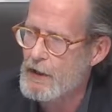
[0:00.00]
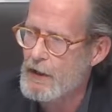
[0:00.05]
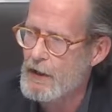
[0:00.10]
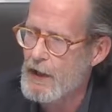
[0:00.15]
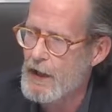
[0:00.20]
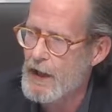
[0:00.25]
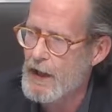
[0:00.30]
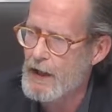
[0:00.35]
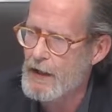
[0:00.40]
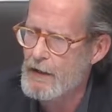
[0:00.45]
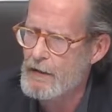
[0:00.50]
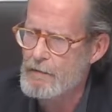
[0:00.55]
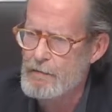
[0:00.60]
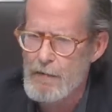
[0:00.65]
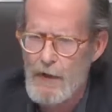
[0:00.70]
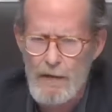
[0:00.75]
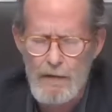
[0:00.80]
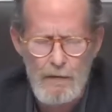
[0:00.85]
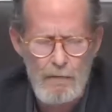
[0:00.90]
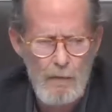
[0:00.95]
And
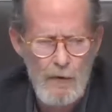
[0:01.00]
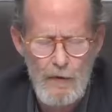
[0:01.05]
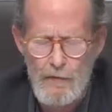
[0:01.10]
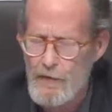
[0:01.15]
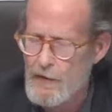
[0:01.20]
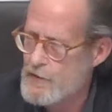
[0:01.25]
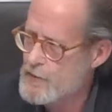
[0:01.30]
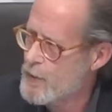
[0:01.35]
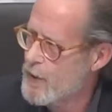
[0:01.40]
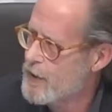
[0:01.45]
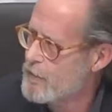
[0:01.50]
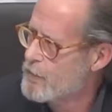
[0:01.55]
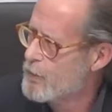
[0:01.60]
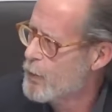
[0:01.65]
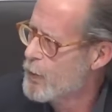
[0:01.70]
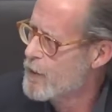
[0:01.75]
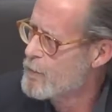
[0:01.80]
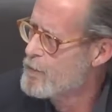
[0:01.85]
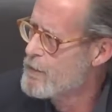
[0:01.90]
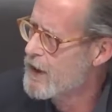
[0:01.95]
what did they spend?
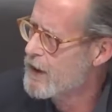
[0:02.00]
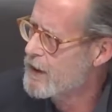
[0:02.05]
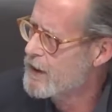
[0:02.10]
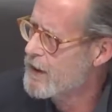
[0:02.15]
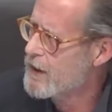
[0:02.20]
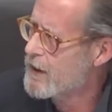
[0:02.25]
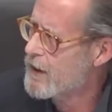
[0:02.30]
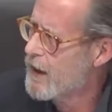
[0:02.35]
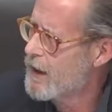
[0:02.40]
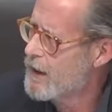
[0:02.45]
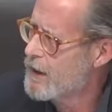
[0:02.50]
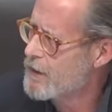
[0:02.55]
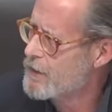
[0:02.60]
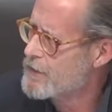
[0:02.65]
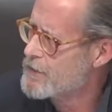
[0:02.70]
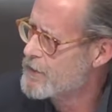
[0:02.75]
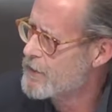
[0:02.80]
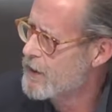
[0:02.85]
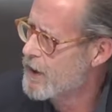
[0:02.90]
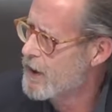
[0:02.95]
$4 million,
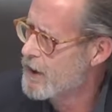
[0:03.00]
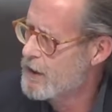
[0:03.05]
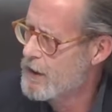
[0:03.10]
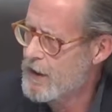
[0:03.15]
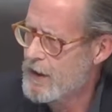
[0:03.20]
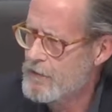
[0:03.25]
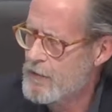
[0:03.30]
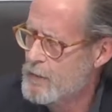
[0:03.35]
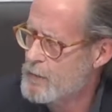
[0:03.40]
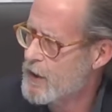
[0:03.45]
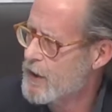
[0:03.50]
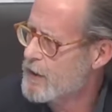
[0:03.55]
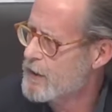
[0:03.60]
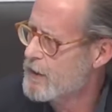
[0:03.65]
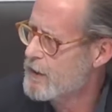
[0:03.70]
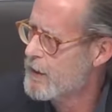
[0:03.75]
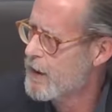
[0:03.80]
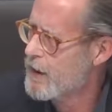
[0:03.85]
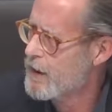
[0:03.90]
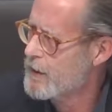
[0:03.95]
and they had to have $1
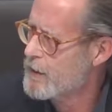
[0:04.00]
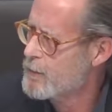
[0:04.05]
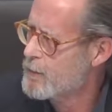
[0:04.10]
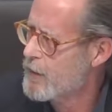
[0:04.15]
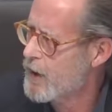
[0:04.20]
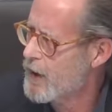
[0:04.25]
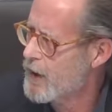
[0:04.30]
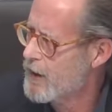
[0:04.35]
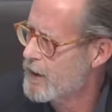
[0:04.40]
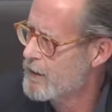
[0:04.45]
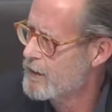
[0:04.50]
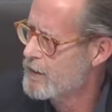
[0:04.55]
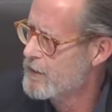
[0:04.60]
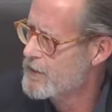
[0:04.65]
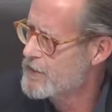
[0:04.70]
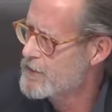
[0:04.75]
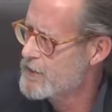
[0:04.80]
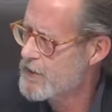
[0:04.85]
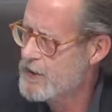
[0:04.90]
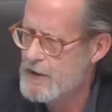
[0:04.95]
million bond and the
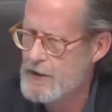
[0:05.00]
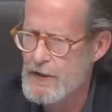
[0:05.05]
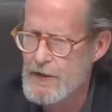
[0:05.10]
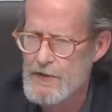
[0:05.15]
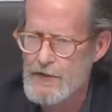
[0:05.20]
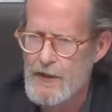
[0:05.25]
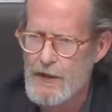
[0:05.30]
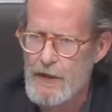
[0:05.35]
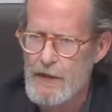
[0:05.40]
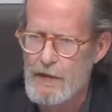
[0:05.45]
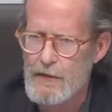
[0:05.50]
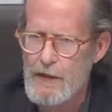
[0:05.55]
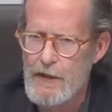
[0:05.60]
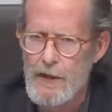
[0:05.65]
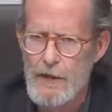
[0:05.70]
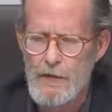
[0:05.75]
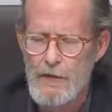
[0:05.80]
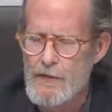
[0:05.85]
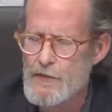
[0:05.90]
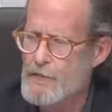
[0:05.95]
seed to sale thing.
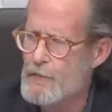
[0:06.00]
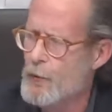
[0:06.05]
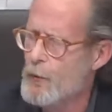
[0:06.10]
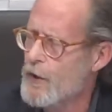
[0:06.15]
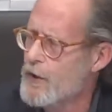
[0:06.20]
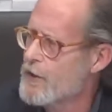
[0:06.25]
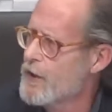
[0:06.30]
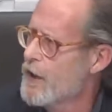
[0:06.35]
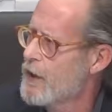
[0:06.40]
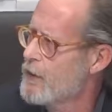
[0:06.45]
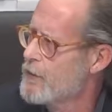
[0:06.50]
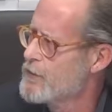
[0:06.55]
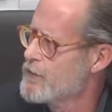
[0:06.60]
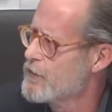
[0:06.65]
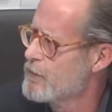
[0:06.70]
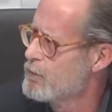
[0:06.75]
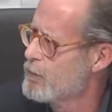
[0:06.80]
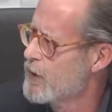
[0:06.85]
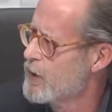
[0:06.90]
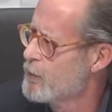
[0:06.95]
And there's
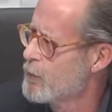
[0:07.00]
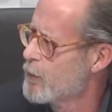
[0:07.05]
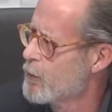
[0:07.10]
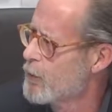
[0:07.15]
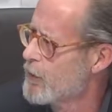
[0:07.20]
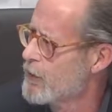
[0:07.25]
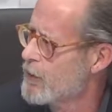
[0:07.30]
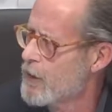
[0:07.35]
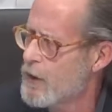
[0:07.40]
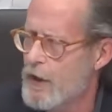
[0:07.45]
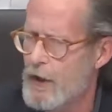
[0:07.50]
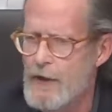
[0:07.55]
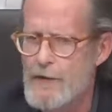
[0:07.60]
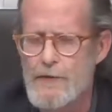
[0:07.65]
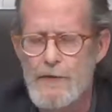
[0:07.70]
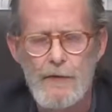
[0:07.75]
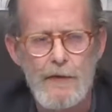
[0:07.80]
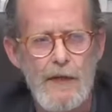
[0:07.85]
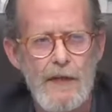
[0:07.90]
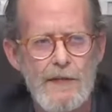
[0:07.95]
4,000 people with
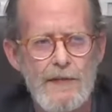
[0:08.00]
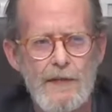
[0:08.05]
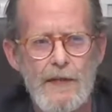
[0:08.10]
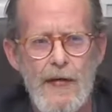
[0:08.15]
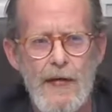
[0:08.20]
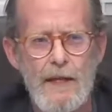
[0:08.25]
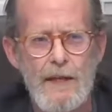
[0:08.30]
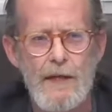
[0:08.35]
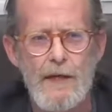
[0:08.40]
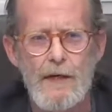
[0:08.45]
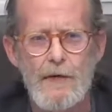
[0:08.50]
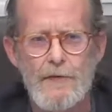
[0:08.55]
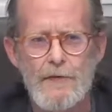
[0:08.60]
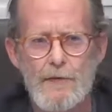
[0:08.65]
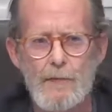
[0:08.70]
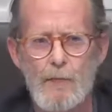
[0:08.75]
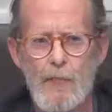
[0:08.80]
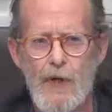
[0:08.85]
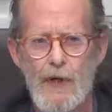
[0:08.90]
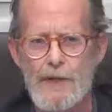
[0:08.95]
cards, so that's
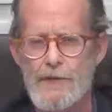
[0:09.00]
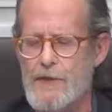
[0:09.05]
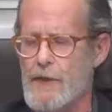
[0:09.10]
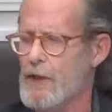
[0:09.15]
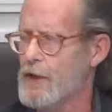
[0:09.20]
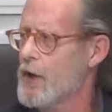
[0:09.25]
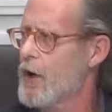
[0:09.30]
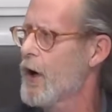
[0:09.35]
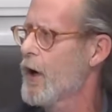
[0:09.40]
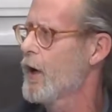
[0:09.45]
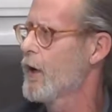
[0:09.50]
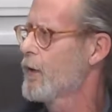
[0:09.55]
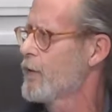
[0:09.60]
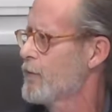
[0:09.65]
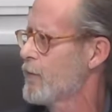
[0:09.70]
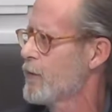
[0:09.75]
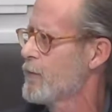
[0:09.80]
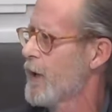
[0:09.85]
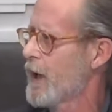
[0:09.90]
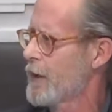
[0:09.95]
$10,000 a card
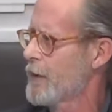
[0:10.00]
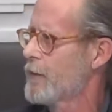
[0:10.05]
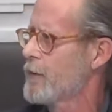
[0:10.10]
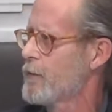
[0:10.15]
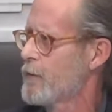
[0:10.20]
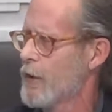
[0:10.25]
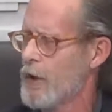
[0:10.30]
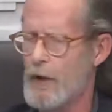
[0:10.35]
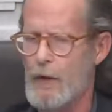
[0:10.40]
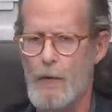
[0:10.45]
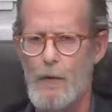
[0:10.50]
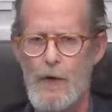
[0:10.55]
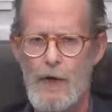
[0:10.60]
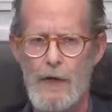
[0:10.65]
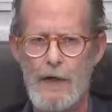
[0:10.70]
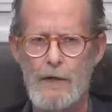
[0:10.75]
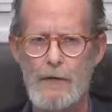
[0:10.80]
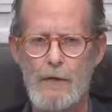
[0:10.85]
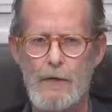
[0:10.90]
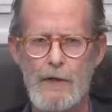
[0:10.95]
for medical
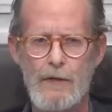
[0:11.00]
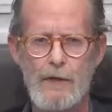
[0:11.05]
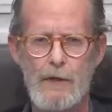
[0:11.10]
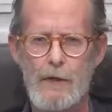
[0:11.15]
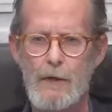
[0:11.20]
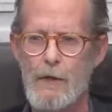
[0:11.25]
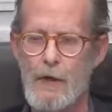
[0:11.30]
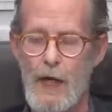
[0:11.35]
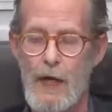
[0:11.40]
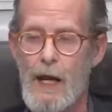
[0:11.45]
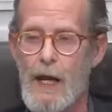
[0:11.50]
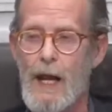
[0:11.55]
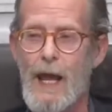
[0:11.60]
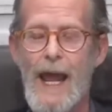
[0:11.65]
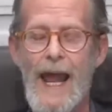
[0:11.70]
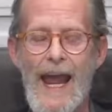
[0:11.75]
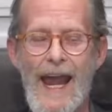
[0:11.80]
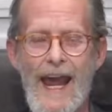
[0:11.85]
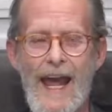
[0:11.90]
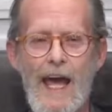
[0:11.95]
marijuana in North Dakota.
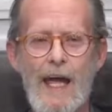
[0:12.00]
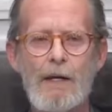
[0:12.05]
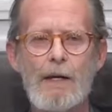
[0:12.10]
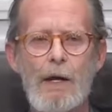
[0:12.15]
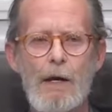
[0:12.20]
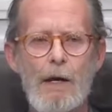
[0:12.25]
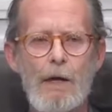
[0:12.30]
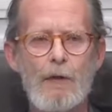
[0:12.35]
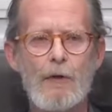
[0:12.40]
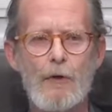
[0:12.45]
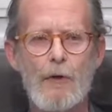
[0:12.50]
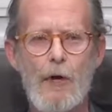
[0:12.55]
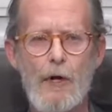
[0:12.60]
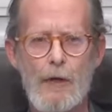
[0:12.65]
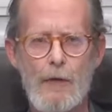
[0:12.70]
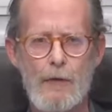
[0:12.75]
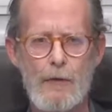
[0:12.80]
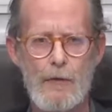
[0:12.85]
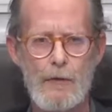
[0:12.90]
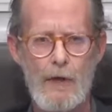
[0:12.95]
And they're
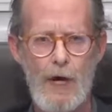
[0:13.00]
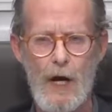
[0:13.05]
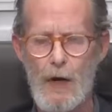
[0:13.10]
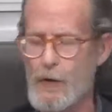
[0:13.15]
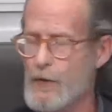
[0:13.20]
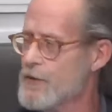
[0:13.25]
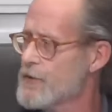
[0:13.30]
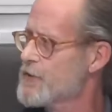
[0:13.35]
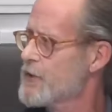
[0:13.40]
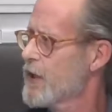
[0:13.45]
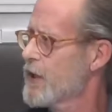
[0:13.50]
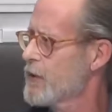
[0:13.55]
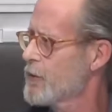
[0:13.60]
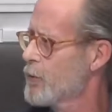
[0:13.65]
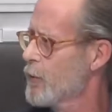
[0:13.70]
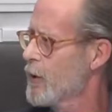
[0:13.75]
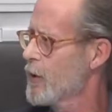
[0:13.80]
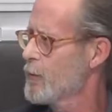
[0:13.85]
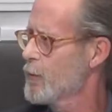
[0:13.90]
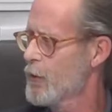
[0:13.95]
all out-of-state
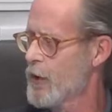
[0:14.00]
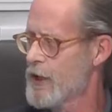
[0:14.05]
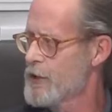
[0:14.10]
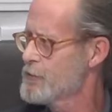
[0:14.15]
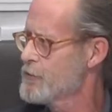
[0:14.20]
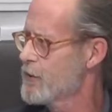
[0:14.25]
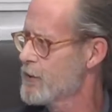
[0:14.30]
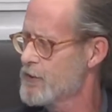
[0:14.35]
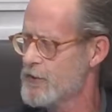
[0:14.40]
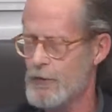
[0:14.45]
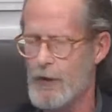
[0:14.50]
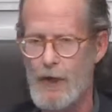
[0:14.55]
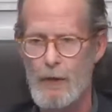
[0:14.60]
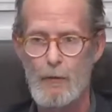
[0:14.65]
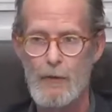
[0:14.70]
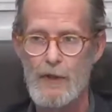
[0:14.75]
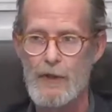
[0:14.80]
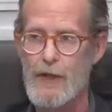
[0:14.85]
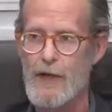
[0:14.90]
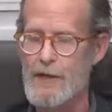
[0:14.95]
corporations, so I
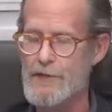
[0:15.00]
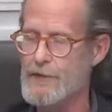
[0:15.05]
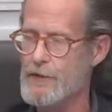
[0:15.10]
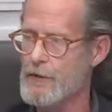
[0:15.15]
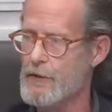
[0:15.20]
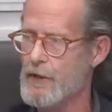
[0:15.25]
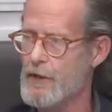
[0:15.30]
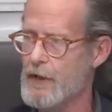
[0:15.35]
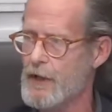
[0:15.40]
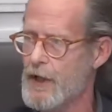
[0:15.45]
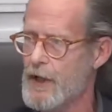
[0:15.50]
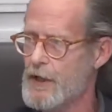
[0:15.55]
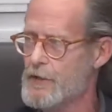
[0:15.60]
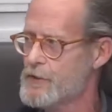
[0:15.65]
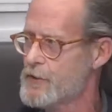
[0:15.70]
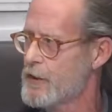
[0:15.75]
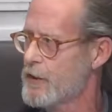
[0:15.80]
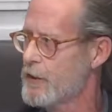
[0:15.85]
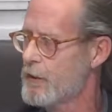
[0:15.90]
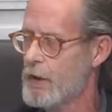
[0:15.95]
would guess they're
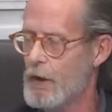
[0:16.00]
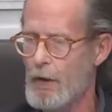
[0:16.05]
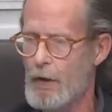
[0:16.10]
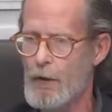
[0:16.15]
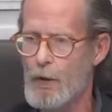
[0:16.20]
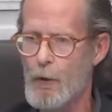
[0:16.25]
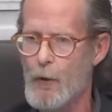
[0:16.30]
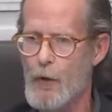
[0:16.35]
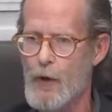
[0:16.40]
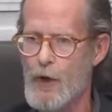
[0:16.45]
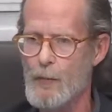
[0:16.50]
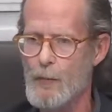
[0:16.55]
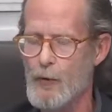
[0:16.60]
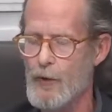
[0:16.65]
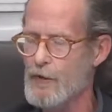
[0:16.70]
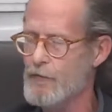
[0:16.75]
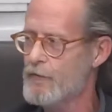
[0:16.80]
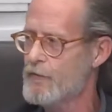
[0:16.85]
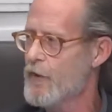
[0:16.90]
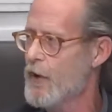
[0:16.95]
engaged in
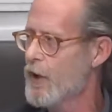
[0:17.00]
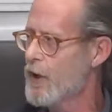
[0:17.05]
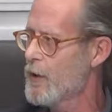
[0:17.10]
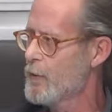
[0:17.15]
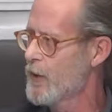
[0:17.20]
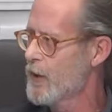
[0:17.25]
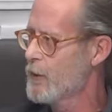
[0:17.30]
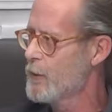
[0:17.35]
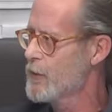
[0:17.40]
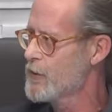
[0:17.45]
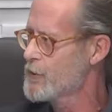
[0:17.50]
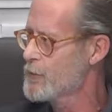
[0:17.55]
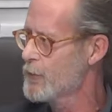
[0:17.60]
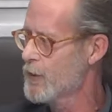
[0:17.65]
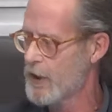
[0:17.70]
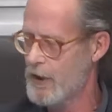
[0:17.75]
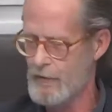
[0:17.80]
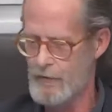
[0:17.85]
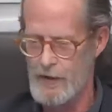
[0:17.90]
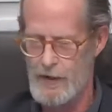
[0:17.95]
corporate farming, which
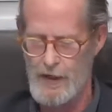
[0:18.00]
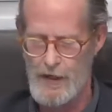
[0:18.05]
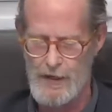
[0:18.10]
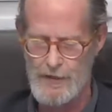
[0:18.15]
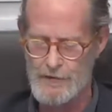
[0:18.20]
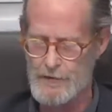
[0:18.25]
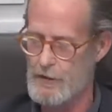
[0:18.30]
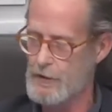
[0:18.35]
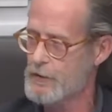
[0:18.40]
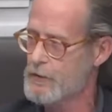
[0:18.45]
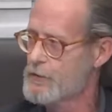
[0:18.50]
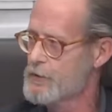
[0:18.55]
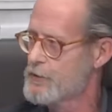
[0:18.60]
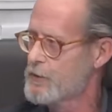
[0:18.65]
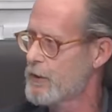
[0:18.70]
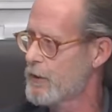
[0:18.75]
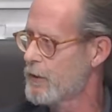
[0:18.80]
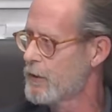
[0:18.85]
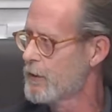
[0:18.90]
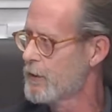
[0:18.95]
we have a
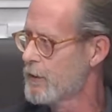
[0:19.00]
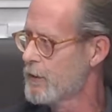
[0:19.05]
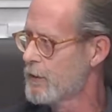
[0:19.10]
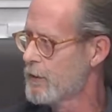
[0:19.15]
constitutional